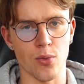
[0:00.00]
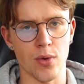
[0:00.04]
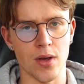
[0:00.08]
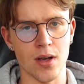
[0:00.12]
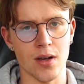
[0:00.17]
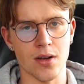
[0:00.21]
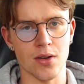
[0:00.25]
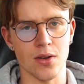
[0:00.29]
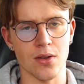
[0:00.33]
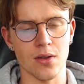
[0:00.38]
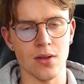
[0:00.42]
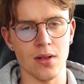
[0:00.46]

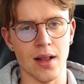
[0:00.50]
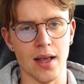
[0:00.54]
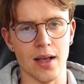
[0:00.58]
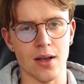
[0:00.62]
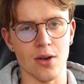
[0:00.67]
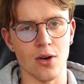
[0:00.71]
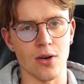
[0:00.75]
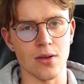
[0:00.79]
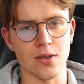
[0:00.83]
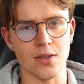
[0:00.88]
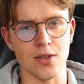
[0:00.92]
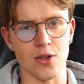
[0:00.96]
vehicle,
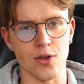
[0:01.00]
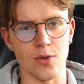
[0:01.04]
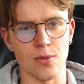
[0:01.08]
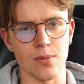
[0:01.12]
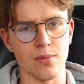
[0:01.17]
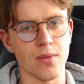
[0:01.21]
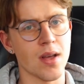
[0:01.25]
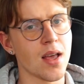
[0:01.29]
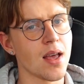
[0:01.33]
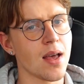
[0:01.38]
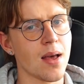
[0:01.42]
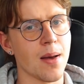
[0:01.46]
like on some
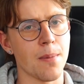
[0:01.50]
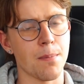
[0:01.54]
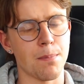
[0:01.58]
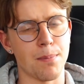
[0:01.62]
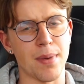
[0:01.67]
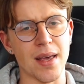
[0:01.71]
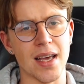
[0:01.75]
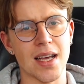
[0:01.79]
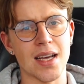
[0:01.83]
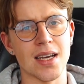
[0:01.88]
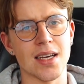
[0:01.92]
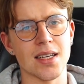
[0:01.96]

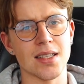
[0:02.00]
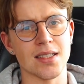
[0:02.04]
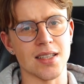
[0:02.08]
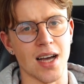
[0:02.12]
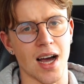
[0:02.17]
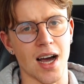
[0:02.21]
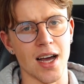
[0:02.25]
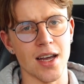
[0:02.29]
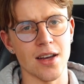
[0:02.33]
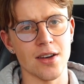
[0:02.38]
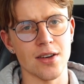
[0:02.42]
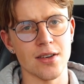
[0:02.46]
big
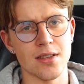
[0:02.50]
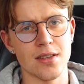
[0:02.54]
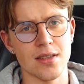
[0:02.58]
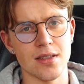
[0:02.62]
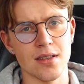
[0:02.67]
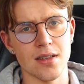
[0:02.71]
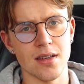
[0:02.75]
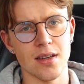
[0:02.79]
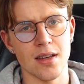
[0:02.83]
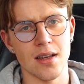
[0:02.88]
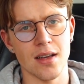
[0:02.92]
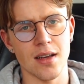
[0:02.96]

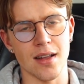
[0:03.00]
tires,